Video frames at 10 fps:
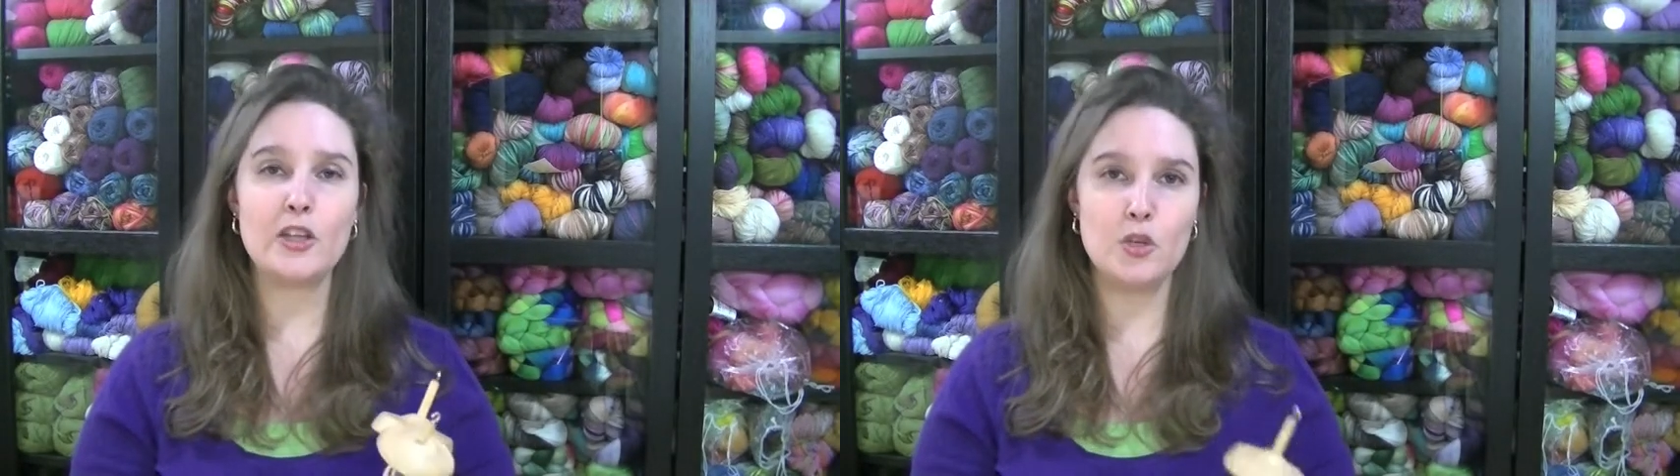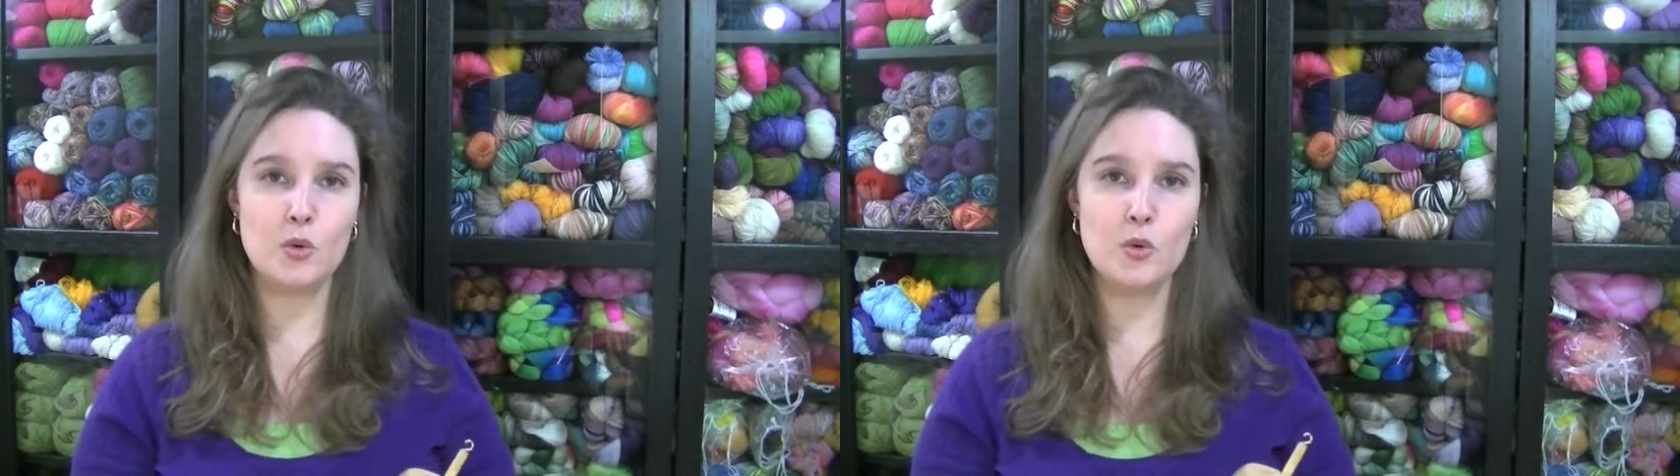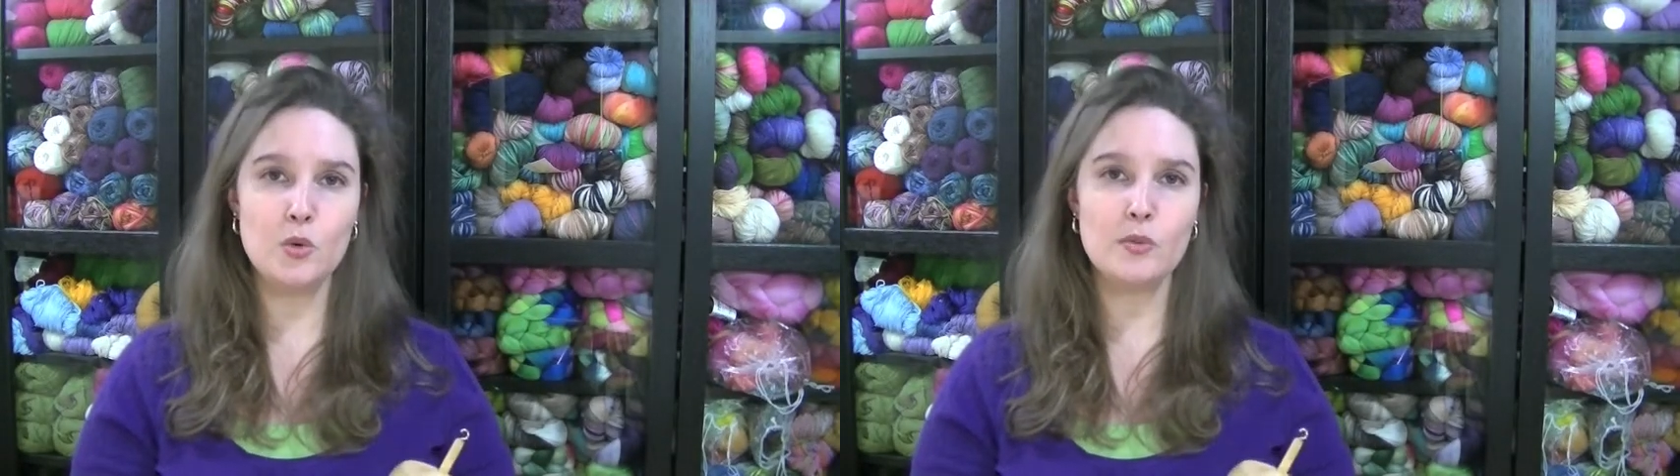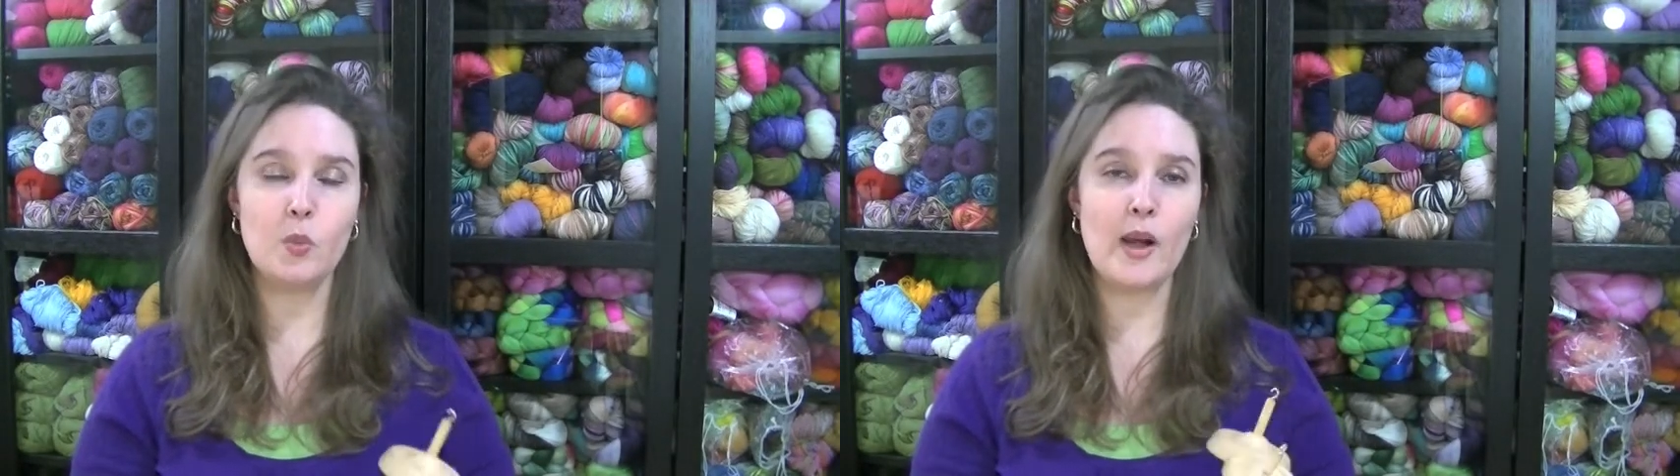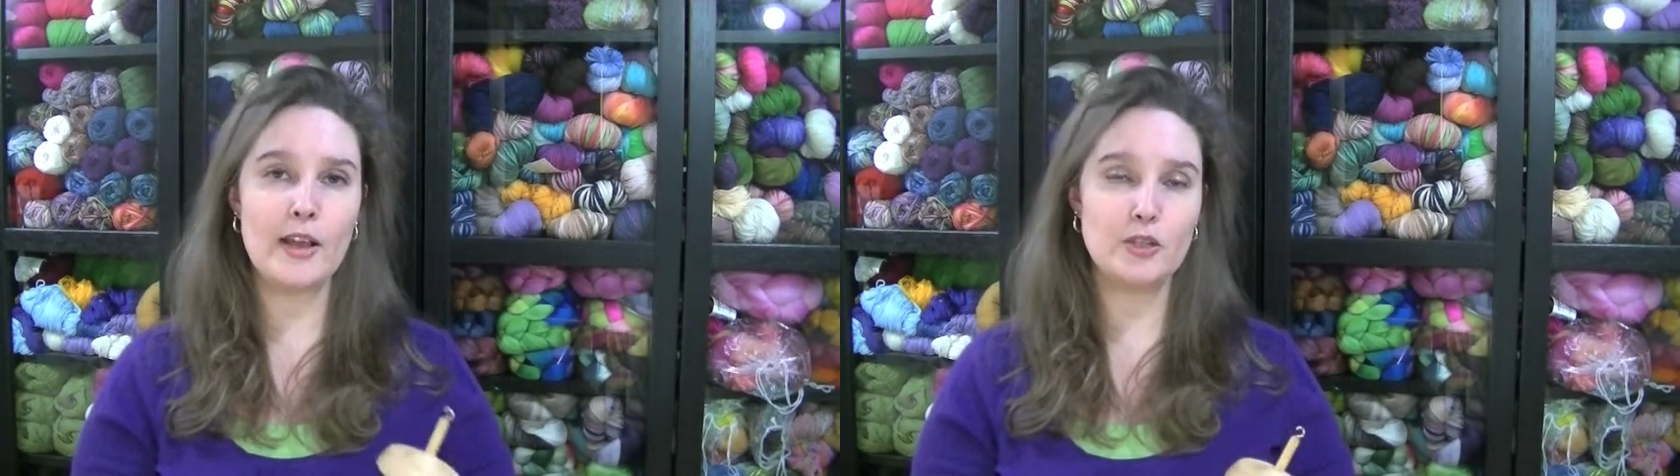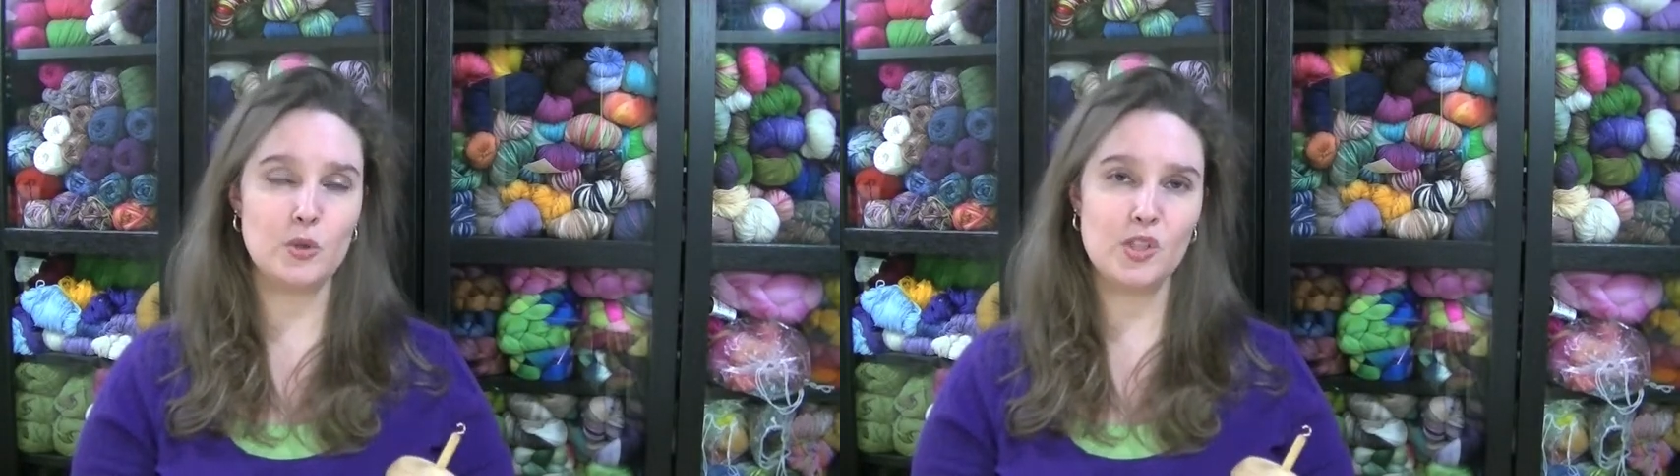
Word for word: use when I do